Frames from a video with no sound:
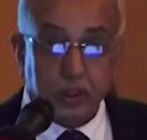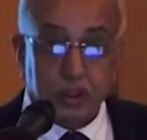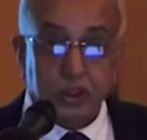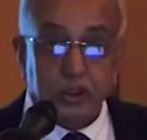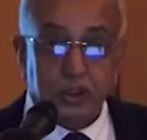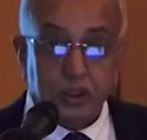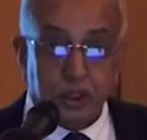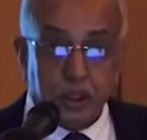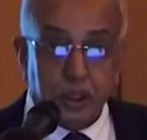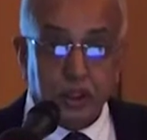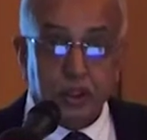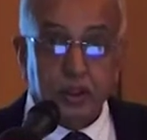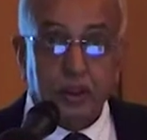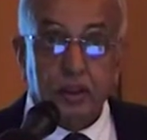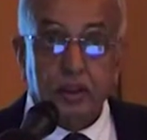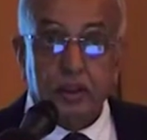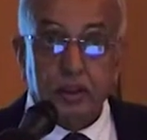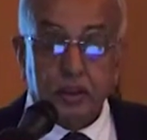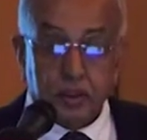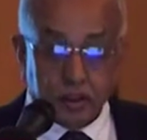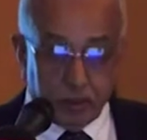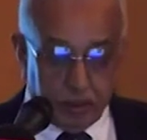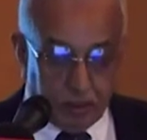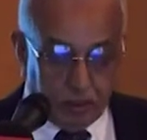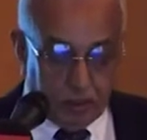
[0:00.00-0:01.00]
Asia
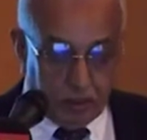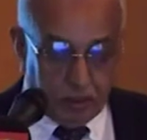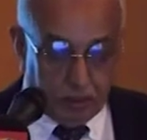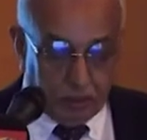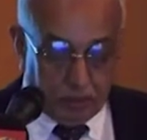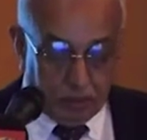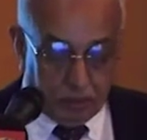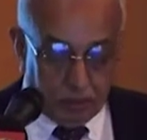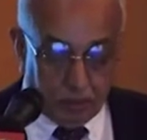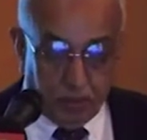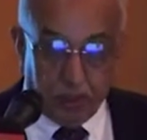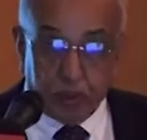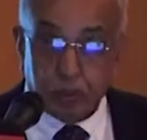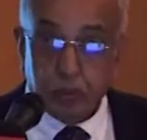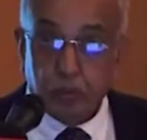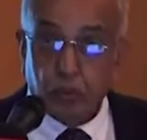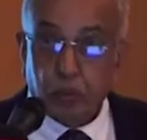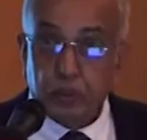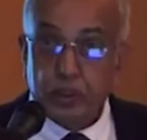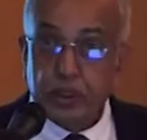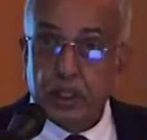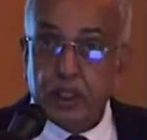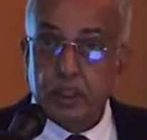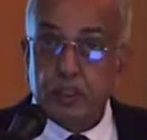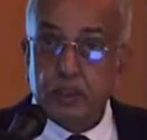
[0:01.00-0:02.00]
by
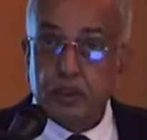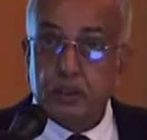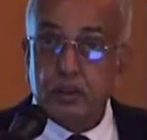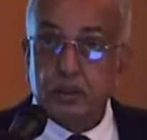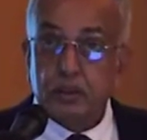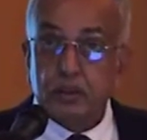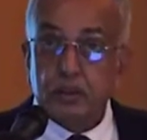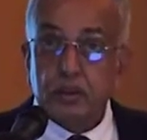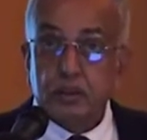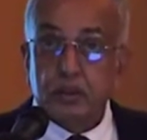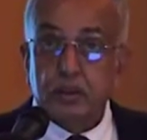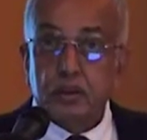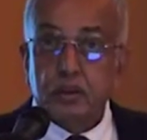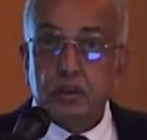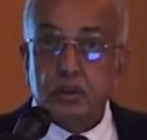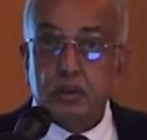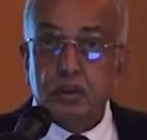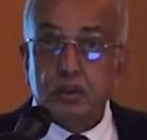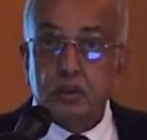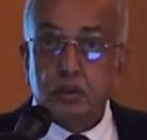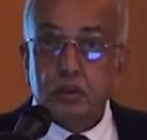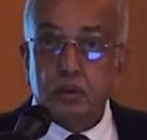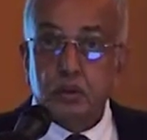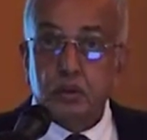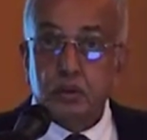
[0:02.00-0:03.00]
more than
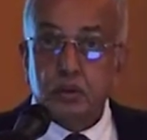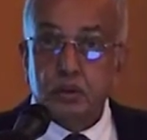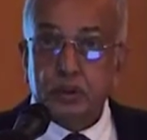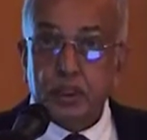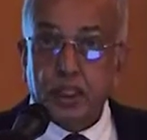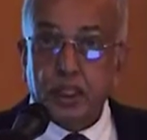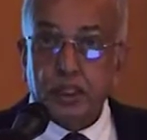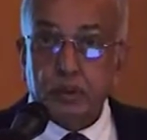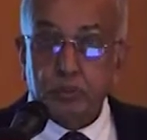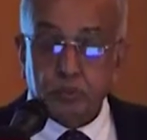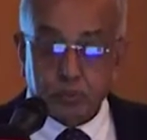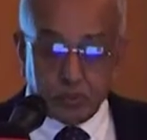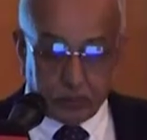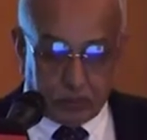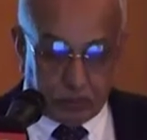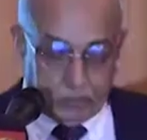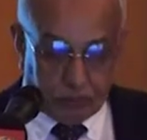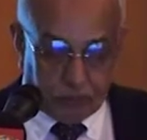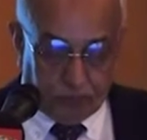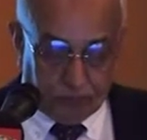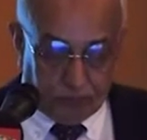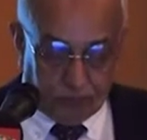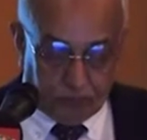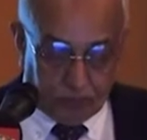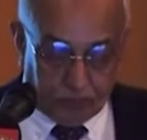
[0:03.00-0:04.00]
2 times.
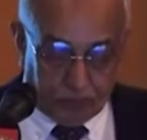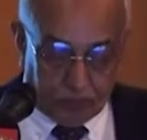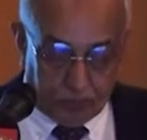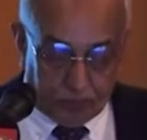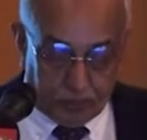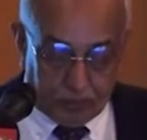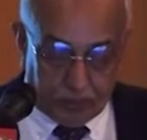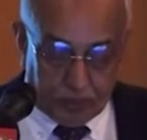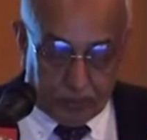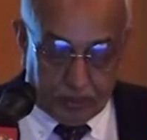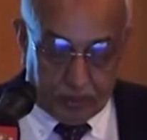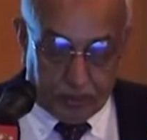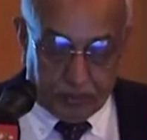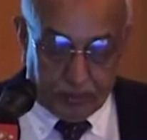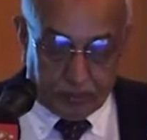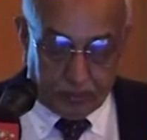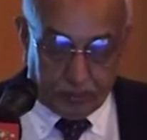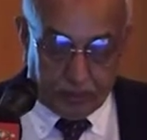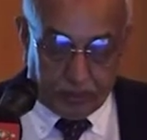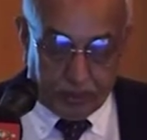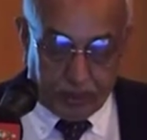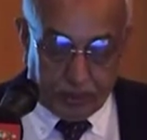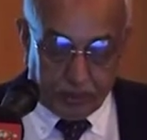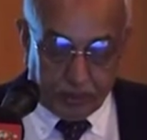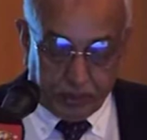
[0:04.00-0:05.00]
If
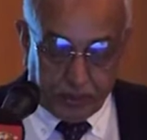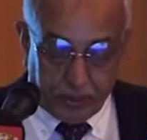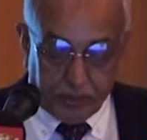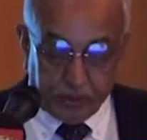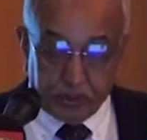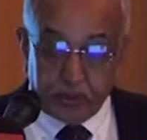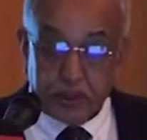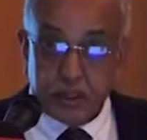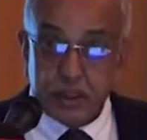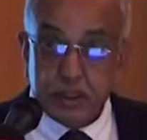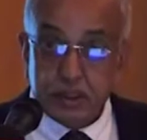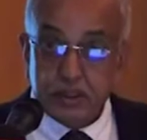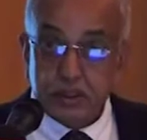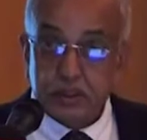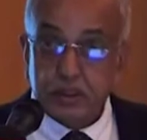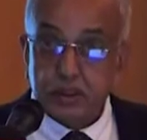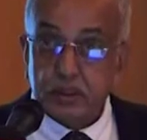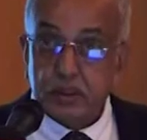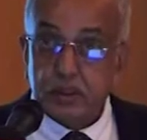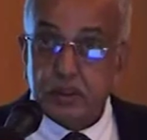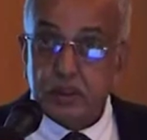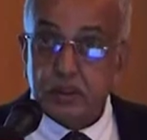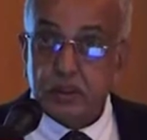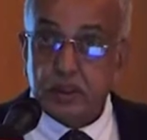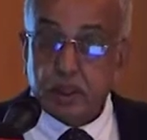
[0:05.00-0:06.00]
the right ingredients
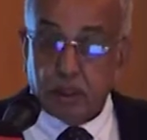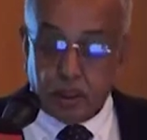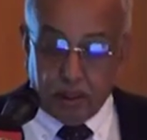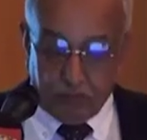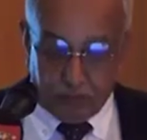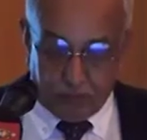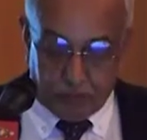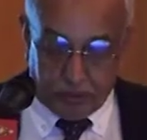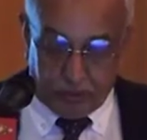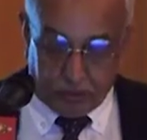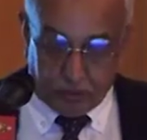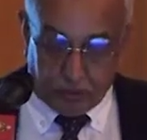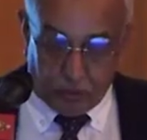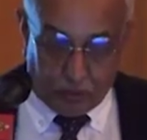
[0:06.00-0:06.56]
are worked